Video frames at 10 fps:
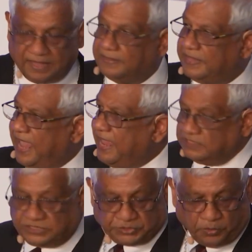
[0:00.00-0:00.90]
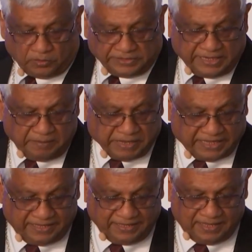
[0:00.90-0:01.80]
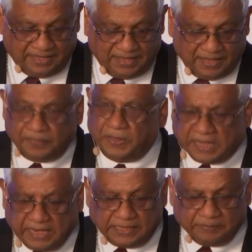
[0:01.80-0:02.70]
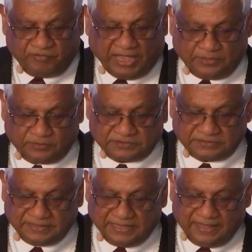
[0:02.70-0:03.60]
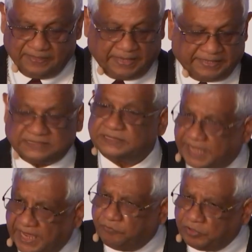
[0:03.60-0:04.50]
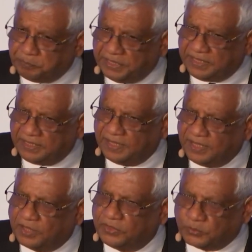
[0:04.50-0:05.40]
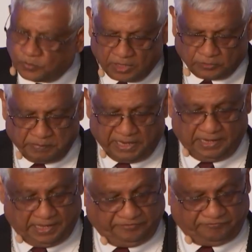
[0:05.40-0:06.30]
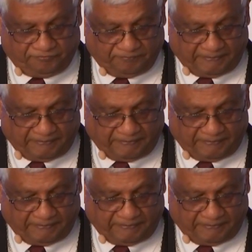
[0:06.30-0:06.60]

They installed in me the kingdom values that have stayed with me throughout my life.